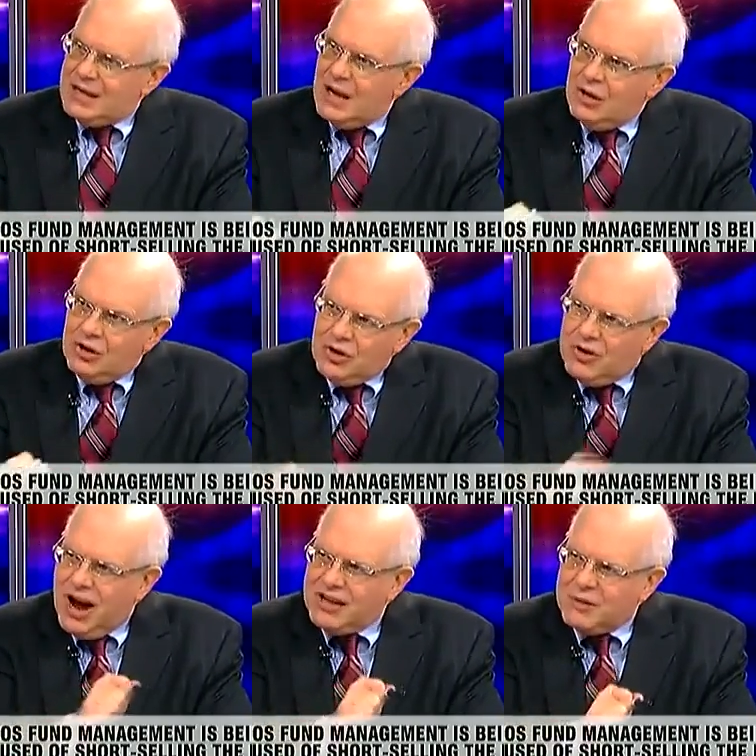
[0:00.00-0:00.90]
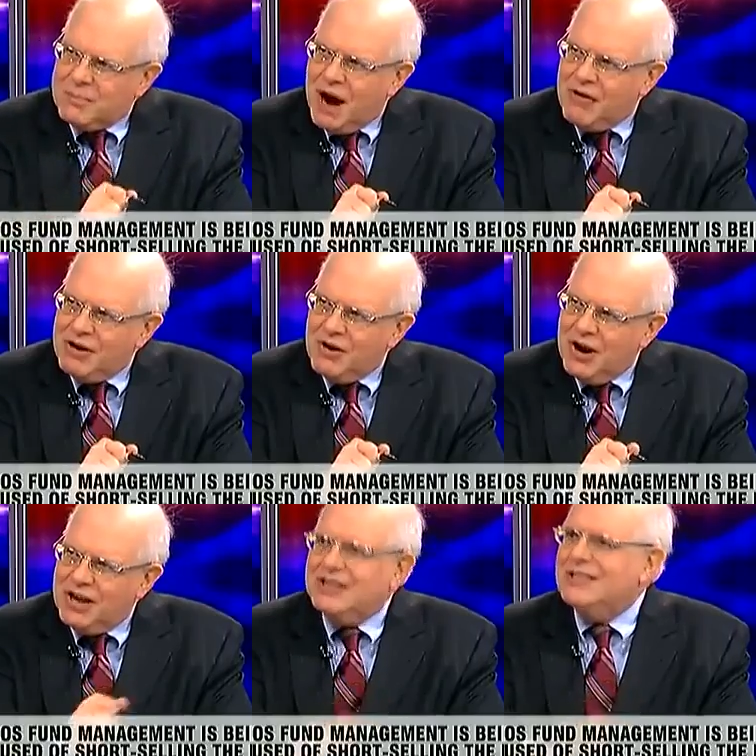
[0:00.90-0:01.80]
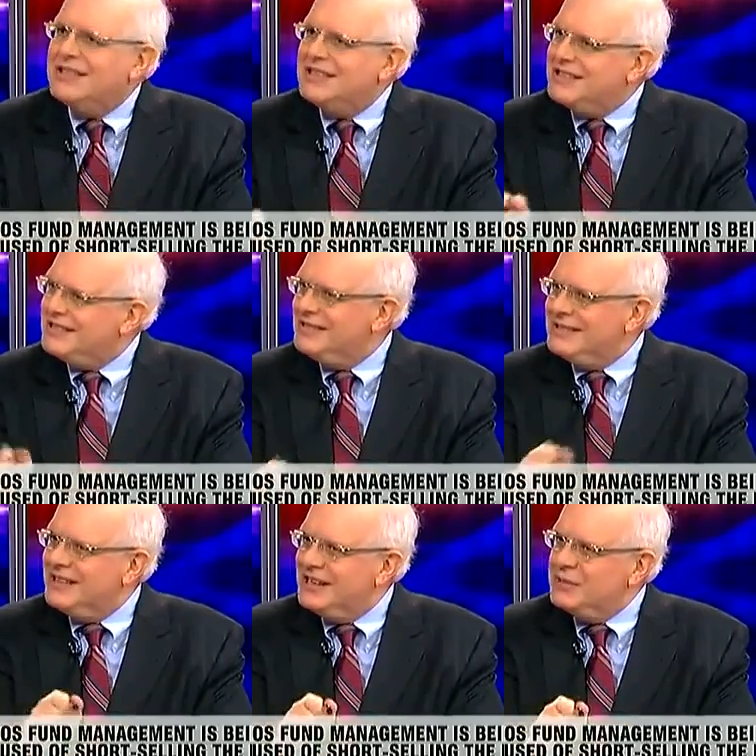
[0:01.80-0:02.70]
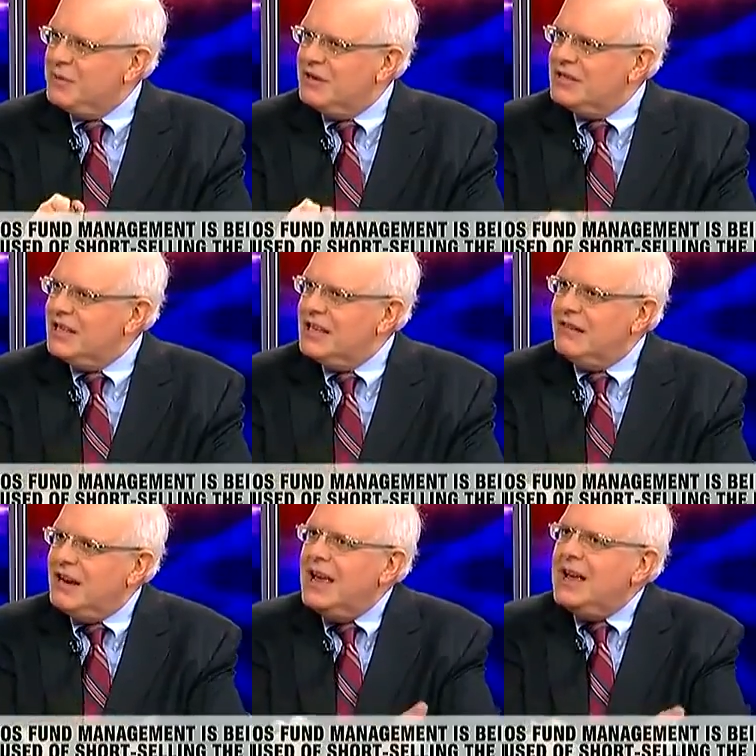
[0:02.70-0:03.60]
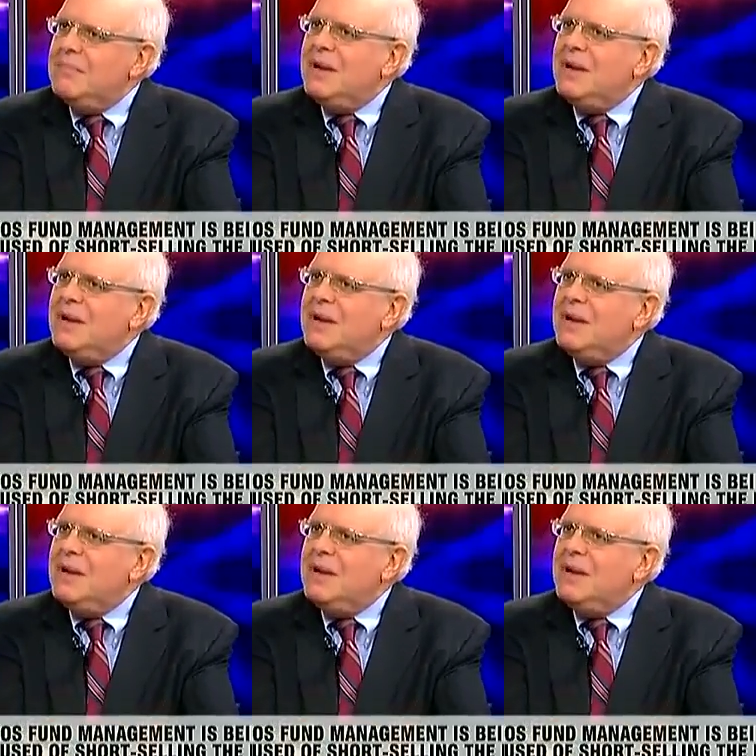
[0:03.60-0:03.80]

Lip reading: They say, look, you guys are paranoid. This is conspiracy theory.